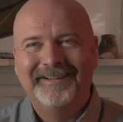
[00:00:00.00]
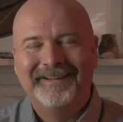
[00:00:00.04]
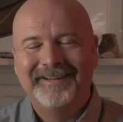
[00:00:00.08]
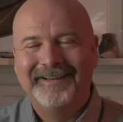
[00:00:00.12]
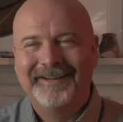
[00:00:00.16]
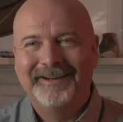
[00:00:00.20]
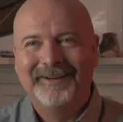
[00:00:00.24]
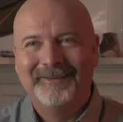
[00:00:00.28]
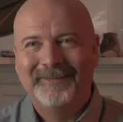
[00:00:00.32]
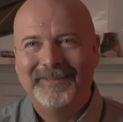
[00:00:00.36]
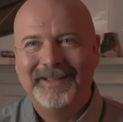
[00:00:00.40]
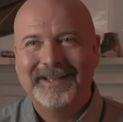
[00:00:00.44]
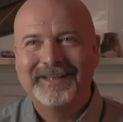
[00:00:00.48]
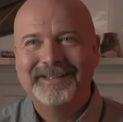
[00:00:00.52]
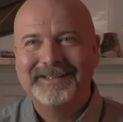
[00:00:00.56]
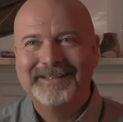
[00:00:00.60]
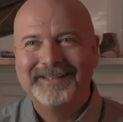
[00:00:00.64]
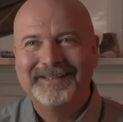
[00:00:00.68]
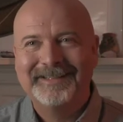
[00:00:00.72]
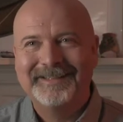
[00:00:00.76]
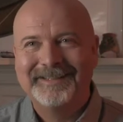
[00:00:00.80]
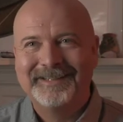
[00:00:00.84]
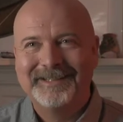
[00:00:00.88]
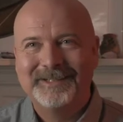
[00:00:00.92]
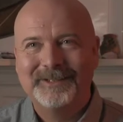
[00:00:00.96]
you know,
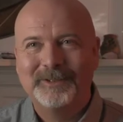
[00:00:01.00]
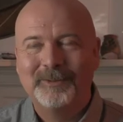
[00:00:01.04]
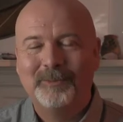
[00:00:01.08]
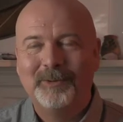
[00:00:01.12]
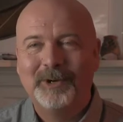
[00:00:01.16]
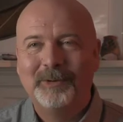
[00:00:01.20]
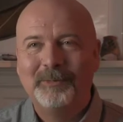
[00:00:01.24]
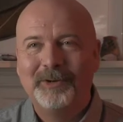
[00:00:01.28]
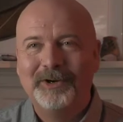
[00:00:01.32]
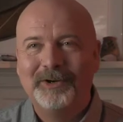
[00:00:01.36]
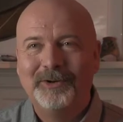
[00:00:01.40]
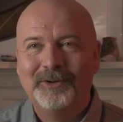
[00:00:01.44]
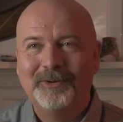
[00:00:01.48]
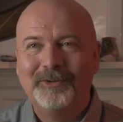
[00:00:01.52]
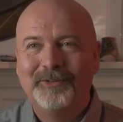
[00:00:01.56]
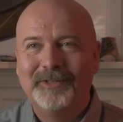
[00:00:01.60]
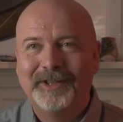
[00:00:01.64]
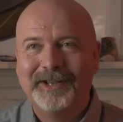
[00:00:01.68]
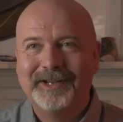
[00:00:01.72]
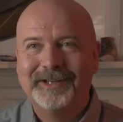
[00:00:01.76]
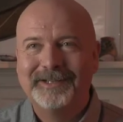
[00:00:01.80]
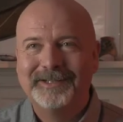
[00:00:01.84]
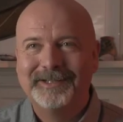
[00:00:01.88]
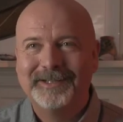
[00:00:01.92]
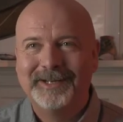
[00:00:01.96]
that's just the way we do
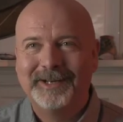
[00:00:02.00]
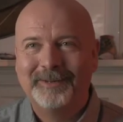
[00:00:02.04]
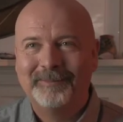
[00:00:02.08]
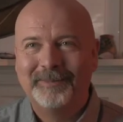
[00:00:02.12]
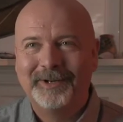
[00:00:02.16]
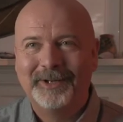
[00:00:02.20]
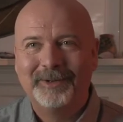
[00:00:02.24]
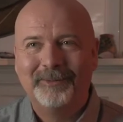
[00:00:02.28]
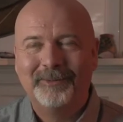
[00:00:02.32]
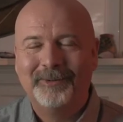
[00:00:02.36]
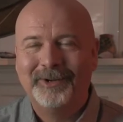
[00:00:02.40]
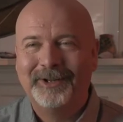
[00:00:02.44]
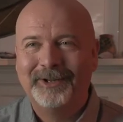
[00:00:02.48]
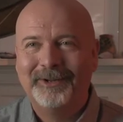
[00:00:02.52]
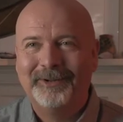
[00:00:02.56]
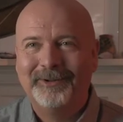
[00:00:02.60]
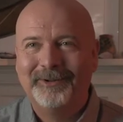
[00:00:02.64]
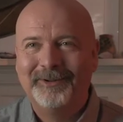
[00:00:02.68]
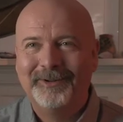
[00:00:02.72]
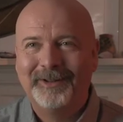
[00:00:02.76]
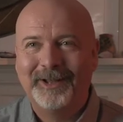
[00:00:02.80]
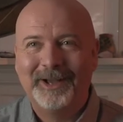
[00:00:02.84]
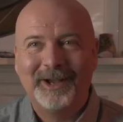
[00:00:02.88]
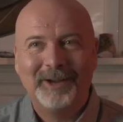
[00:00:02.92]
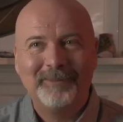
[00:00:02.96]
things. And I'm like,
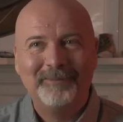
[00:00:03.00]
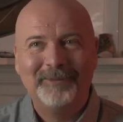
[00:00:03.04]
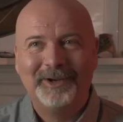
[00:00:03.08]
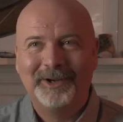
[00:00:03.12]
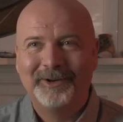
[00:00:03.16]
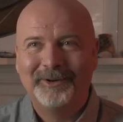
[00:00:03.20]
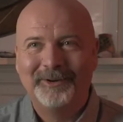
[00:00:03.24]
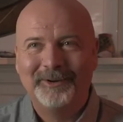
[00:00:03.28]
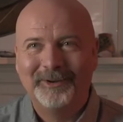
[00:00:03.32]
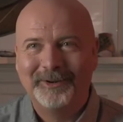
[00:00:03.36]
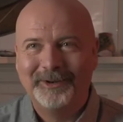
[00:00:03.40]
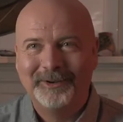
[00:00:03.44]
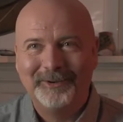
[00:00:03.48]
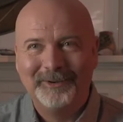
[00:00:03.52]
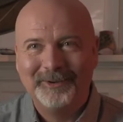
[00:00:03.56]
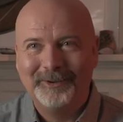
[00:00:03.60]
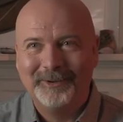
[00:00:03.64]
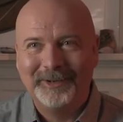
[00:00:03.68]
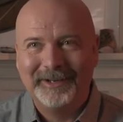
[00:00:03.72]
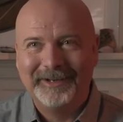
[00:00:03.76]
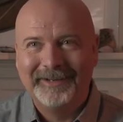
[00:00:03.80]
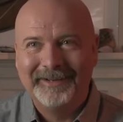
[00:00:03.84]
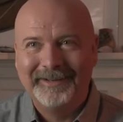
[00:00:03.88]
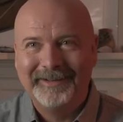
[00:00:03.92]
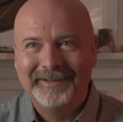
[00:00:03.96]
well, I'm not going to do
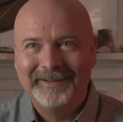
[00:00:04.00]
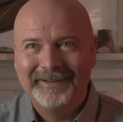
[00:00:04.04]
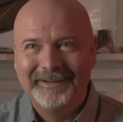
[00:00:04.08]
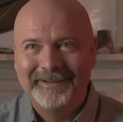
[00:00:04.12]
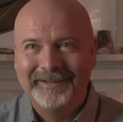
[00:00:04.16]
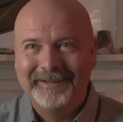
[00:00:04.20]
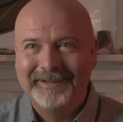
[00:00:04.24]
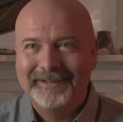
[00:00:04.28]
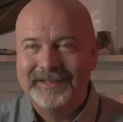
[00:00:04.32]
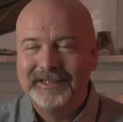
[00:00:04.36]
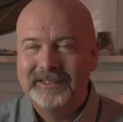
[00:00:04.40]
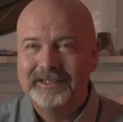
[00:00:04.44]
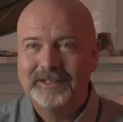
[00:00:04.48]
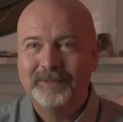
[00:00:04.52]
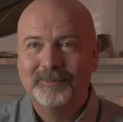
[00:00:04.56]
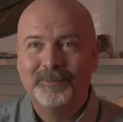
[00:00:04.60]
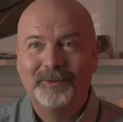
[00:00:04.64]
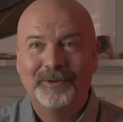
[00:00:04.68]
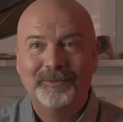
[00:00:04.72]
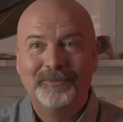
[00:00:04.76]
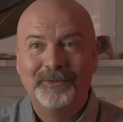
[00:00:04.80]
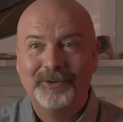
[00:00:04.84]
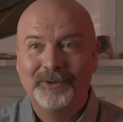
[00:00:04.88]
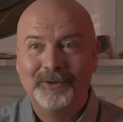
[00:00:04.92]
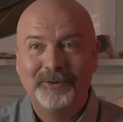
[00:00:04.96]
it. He said,
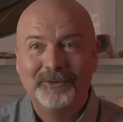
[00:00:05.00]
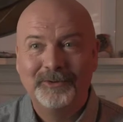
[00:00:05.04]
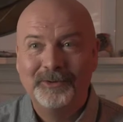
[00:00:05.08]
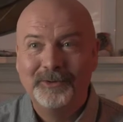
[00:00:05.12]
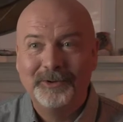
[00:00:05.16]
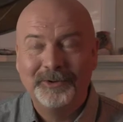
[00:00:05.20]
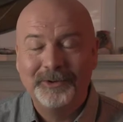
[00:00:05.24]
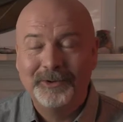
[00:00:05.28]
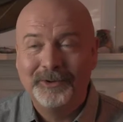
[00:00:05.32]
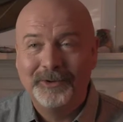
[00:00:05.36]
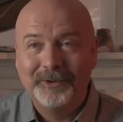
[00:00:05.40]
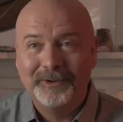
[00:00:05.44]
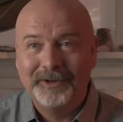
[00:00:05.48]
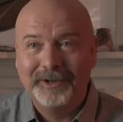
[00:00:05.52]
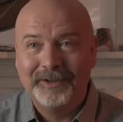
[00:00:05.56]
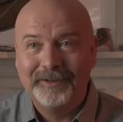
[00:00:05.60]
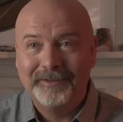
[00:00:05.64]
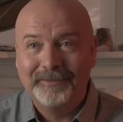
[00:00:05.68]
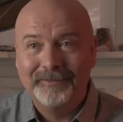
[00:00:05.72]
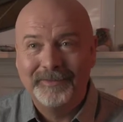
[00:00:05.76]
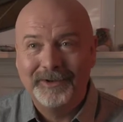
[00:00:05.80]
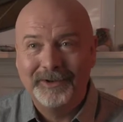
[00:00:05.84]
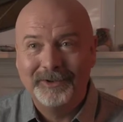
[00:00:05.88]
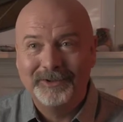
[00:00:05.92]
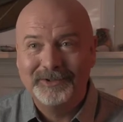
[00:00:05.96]
well, if you don't do it, you don't get
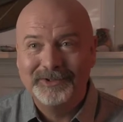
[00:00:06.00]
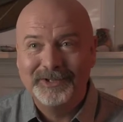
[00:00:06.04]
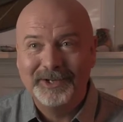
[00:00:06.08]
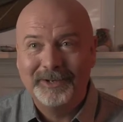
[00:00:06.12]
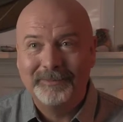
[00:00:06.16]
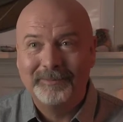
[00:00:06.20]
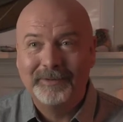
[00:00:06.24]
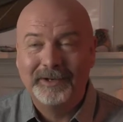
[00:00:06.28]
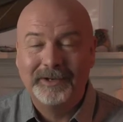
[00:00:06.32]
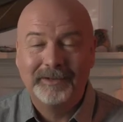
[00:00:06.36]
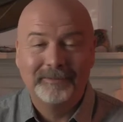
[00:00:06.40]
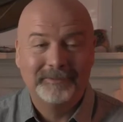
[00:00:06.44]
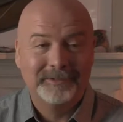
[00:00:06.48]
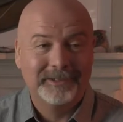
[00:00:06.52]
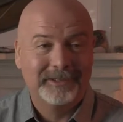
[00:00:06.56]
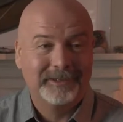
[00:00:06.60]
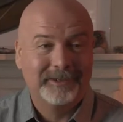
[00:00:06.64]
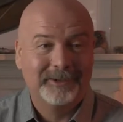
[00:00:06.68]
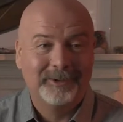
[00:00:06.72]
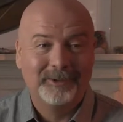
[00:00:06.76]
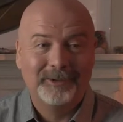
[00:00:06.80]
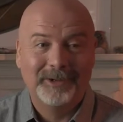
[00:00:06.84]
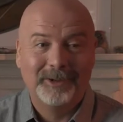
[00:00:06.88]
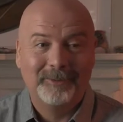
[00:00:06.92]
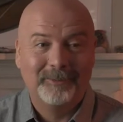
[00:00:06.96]
the fellowship. And I was
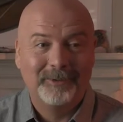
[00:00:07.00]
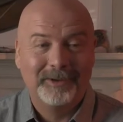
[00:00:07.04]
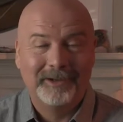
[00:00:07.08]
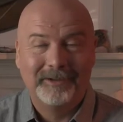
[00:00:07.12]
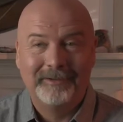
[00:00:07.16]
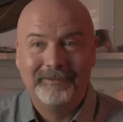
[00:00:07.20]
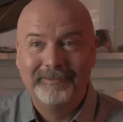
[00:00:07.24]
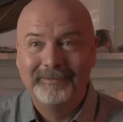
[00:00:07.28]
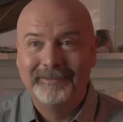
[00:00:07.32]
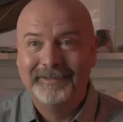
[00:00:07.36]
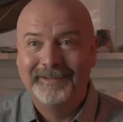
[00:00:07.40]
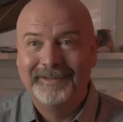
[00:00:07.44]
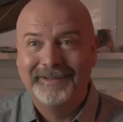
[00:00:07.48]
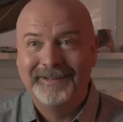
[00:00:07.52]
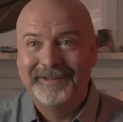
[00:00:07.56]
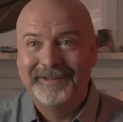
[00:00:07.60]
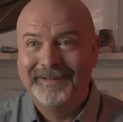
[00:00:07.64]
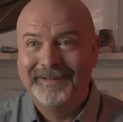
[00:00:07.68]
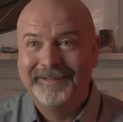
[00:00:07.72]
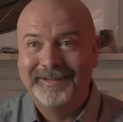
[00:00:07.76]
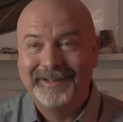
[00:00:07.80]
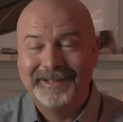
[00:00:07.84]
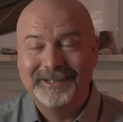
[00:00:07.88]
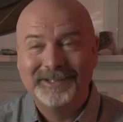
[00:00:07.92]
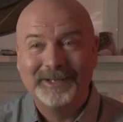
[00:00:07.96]
like, okay, well,
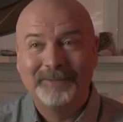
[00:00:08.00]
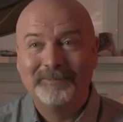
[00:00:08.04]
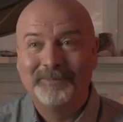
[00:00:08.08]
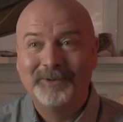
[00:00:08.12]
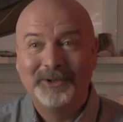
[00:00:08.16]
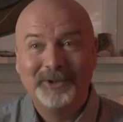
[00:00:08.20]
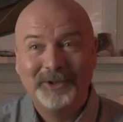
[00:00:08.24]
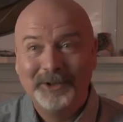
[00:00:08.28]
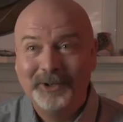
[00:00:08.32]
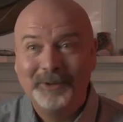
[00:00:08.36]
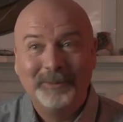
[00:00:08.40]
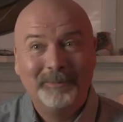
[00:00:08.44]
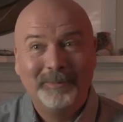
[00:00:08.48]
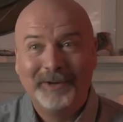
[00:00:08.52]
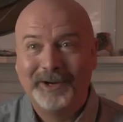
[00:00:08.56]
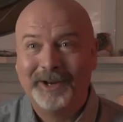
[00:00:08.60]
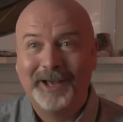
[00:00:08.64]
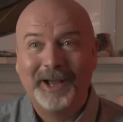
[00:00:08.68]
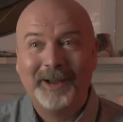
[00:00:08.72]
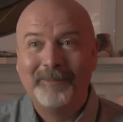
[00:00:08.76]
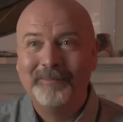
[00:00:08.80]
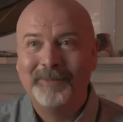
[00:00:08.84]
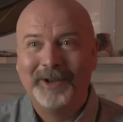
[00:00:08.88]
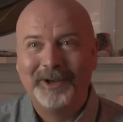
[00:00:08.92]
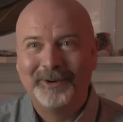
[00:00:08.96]
that's up to you, but
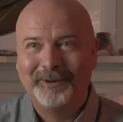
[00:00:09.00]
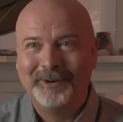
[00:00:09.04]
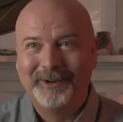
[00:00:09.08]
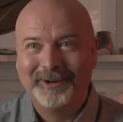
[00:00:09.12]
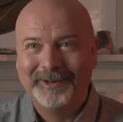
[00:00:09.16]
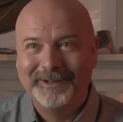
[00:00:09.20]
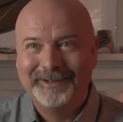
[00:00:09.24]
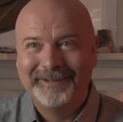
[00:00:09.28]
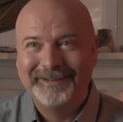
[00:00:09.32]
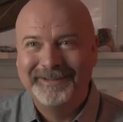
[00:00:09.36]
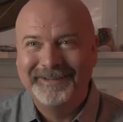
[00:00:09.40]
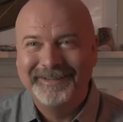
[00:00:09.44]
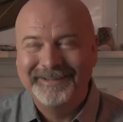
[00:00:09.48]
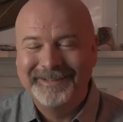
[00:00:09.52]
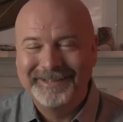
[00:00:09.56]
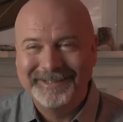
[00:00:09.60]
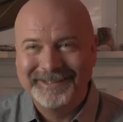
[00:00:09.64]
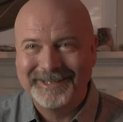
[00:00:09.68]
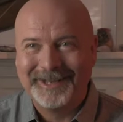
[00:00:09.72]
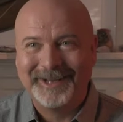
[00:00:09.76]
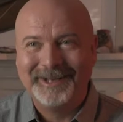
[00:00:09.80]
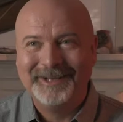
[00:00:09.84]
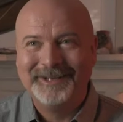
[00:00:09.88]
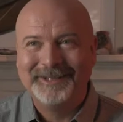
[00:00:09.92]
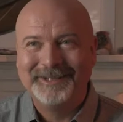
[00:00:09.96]
I'm not going to
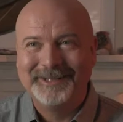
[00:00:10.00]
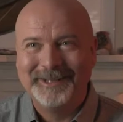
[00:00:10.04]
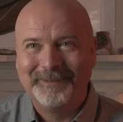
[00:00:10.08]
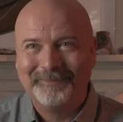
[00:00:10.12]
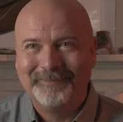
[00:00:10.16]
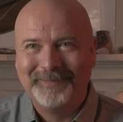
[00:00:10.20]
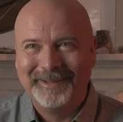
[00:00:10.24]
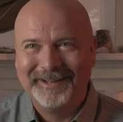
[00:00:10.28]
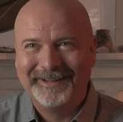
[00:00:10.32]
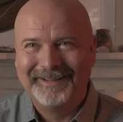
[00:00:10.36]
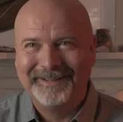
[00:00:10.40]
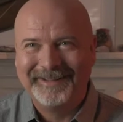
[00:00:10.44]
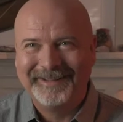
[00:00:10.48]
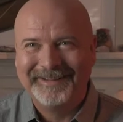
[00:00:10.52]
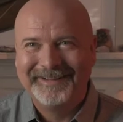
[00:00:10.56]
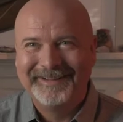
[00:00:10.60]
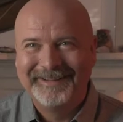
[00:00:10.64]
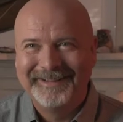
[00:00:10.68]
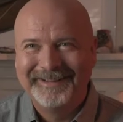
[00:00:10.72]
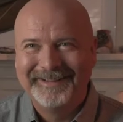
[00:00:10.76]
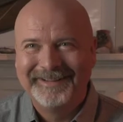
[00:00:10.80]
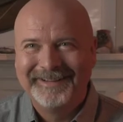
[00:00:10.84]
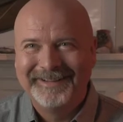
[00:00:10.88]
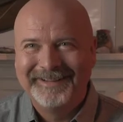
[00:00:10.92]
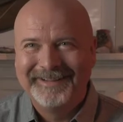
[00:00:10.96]
sign something that
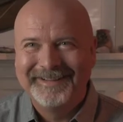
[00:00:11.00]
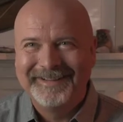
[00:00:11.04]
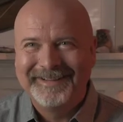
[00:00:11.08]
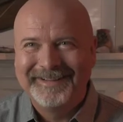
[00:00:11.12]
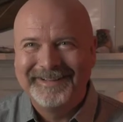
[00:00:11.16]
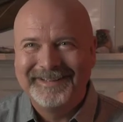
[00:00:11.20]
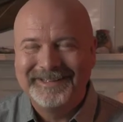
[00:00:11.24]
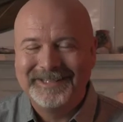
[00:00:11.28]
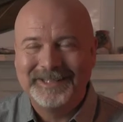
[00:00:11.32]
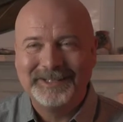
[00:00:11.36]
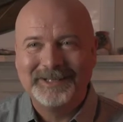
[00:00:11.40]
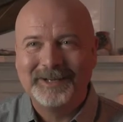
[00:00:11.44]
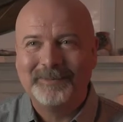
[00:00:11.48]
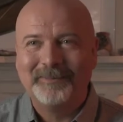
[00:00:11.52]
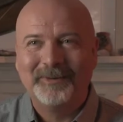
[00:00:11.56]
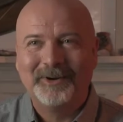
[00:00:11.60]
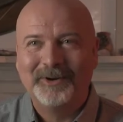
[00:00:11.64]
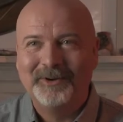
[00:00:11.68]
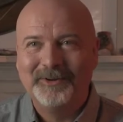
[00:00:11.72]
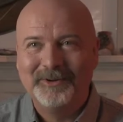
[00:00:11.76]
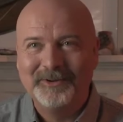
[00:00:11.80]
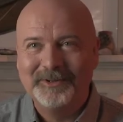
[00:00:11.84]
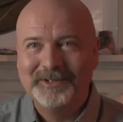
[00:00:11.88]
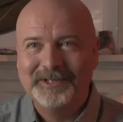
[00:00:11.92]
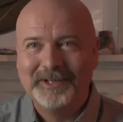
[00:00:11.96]
says I'm going
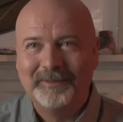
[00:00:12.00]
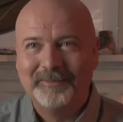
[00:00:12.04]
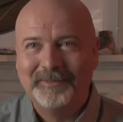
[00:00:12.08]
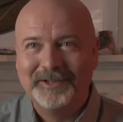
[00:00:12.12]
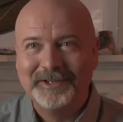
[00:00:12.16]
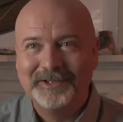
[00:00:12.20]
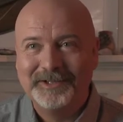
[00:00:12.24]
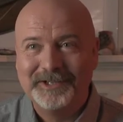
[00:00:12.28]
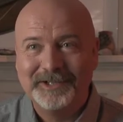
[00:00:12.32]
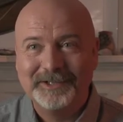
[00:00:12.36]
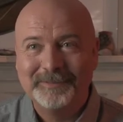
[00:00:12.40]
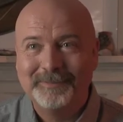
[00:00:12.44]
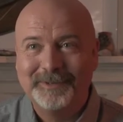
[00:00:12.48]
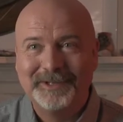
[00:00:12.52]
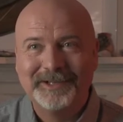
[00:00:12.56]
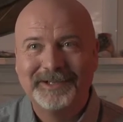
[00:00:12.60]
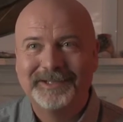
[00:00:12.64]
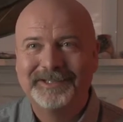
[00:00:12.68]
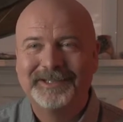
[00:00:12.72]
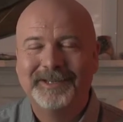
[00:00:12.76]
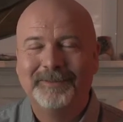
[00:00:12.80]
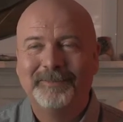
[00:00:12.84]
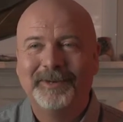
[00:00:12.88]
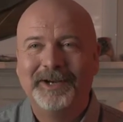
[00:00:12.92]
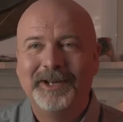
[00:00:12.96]
to do something just
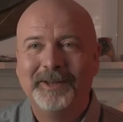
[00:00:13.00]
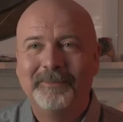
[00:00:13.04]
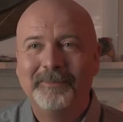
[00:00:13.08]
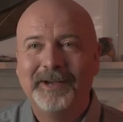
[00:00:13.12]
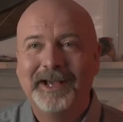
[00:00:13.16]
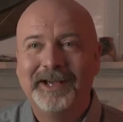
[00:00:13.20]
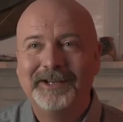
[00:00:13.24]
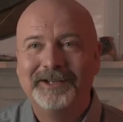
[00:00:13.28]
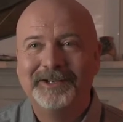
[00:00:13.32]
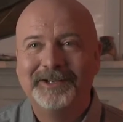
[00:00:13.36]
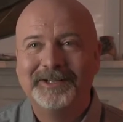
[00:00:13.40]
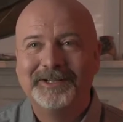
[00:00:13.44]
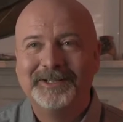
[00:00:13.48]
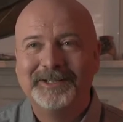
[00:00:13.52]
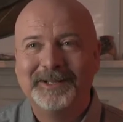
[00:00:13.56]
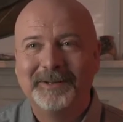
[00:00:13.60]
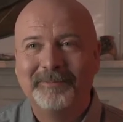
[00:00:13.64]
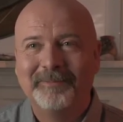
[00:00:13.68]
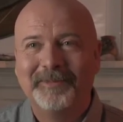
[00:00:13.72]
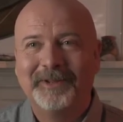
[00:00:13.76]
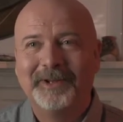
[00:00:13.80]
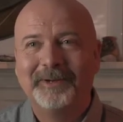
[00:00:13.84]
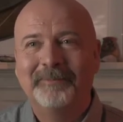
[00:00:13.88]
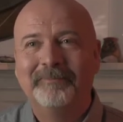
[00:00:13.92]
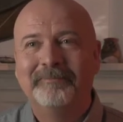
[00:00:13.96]
because somebody imagines
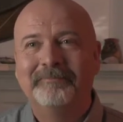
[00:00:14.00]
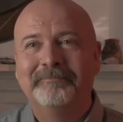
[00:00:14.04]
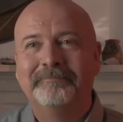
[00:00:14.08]
something.